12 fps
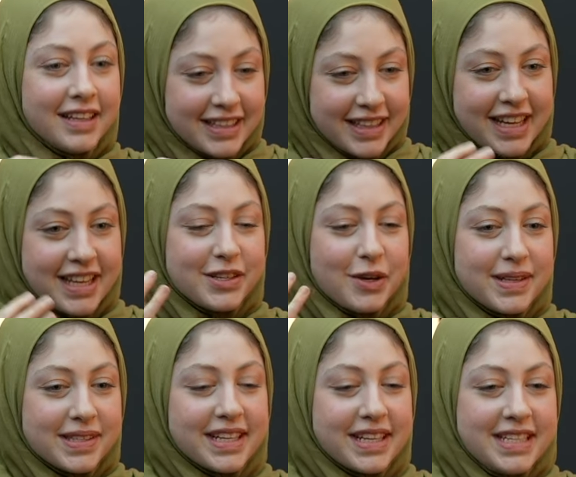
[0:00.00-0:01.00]
like it's always
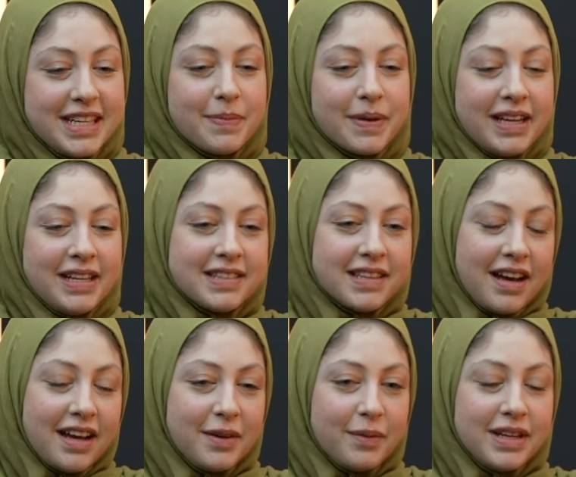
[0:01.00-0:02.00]
like a deep kind of
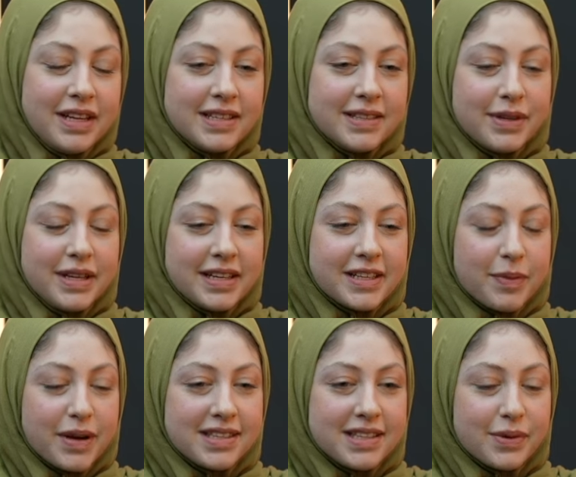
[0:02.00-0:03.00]
sigh when he when he
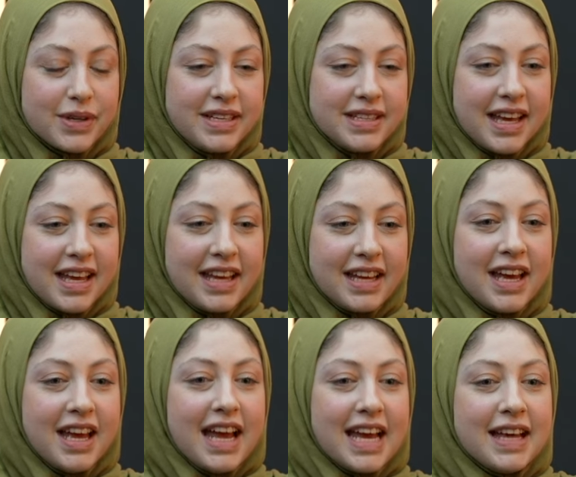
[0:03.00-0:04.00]
expresses what he's saying.
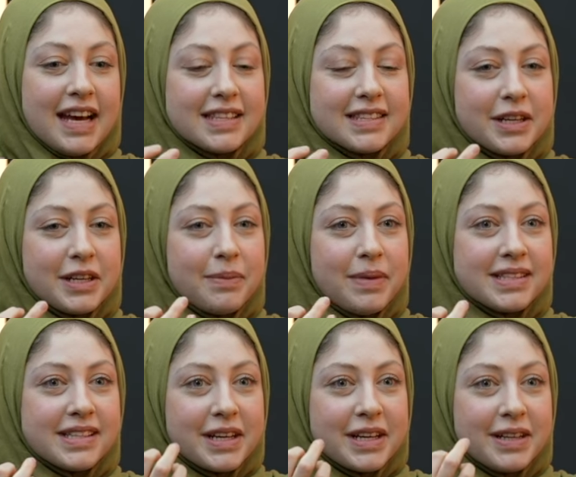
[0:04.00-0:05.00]
And that is like a it's
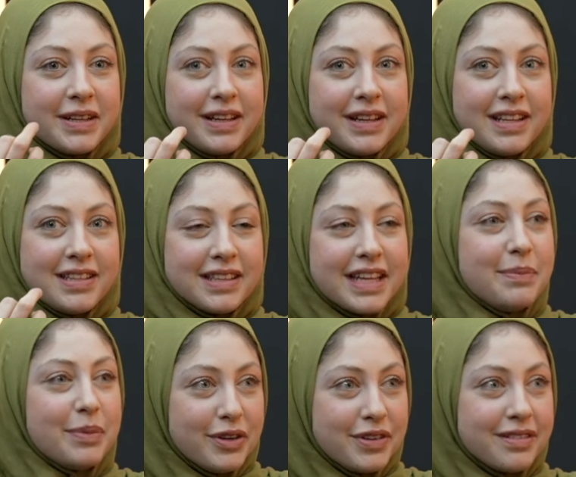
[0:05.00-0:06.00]
like a it's
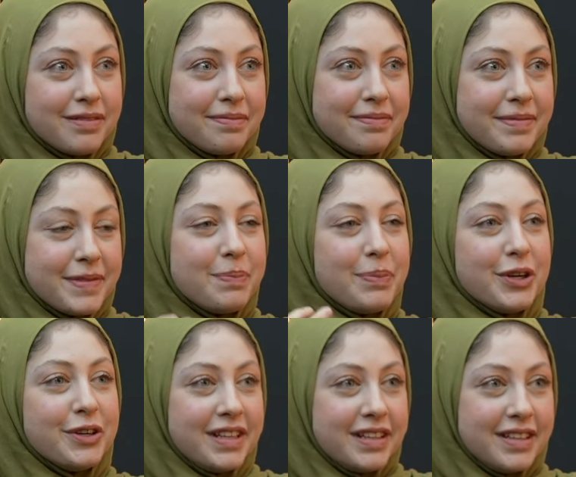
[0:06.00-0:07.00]
labored. It's a
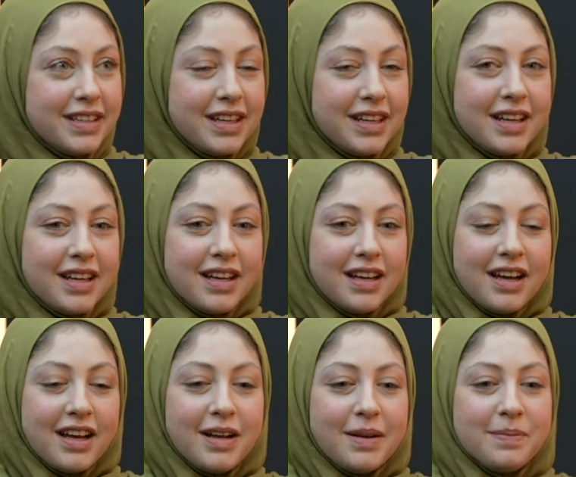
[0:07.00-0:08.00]
burden.
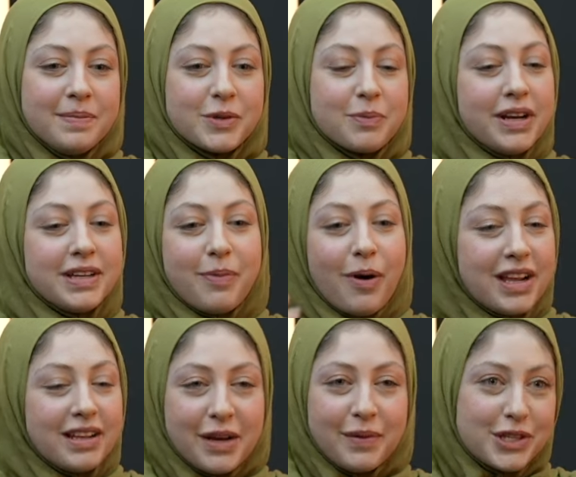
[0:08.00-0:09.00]
Um, so his body
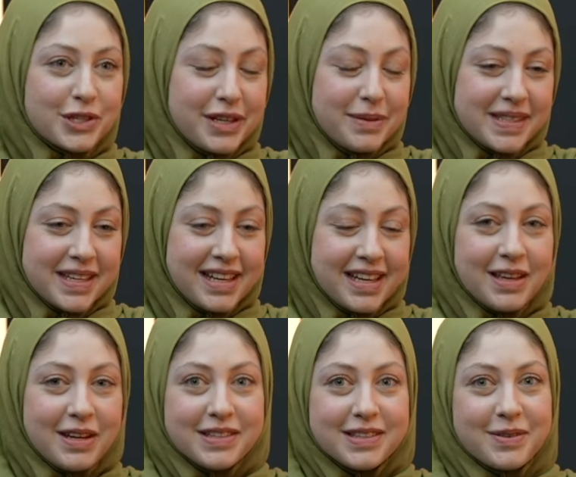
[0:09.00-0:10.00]
language screams it, and then
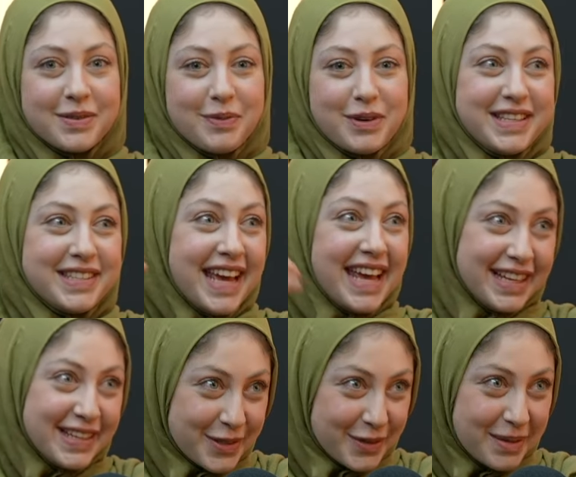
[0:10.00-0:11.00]
his what he's saying
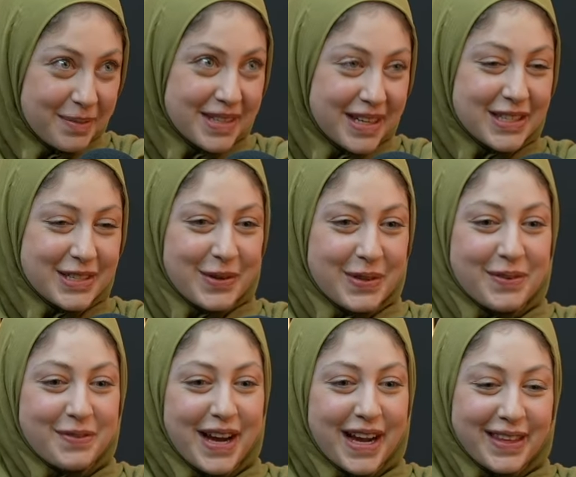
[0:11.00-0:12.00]
screams it. So mm-hmm. the
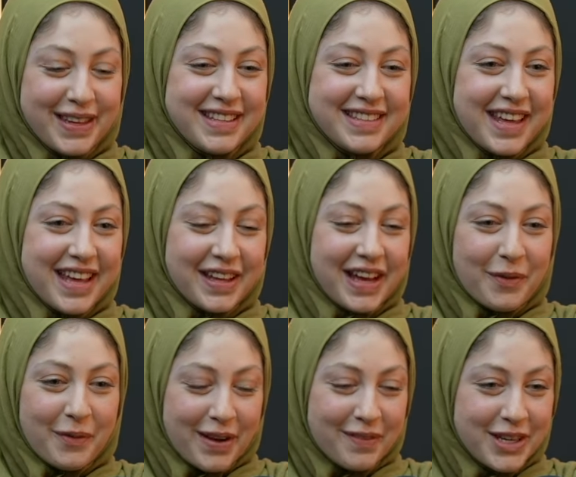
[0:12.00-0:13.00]
fact that he's saying like I
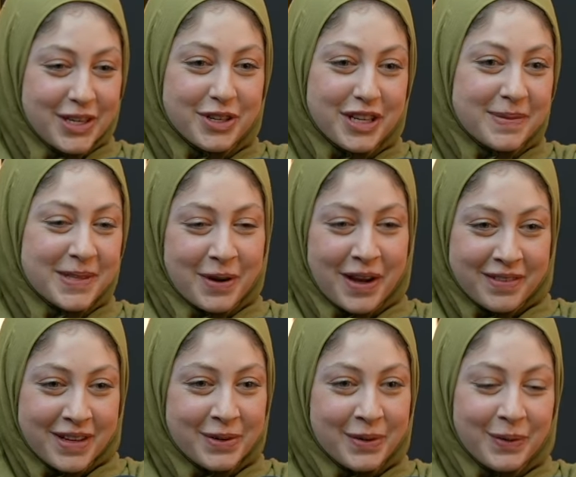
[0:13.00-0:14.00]
don't have any dreams, I don't have
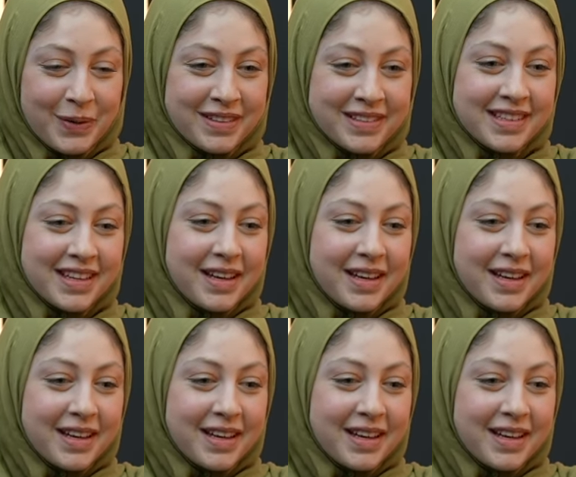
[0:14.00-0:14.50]
any goals,